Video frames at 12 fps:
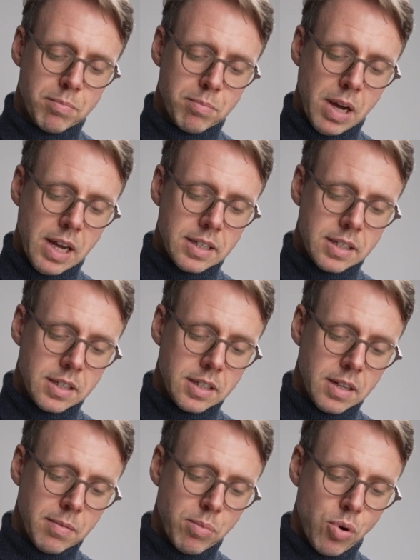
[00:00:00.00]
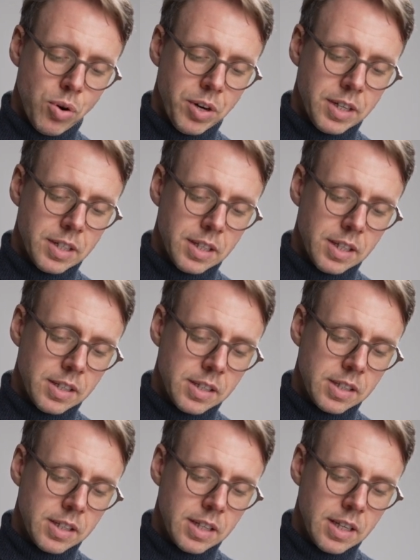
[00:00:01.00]
but the point
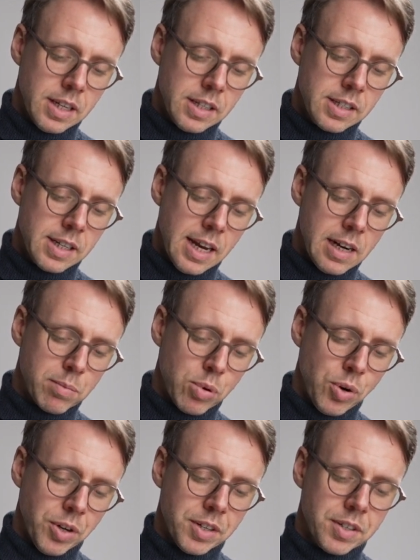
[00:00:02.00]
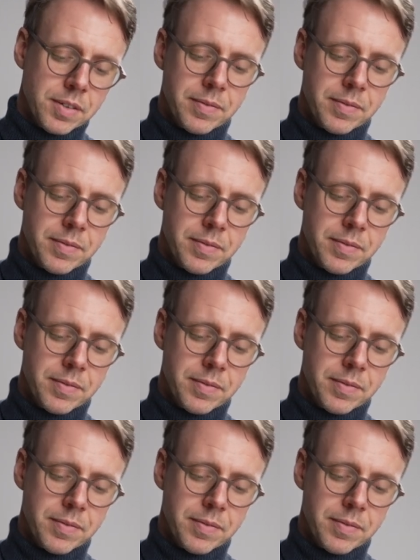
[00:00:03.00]
is a saddle point.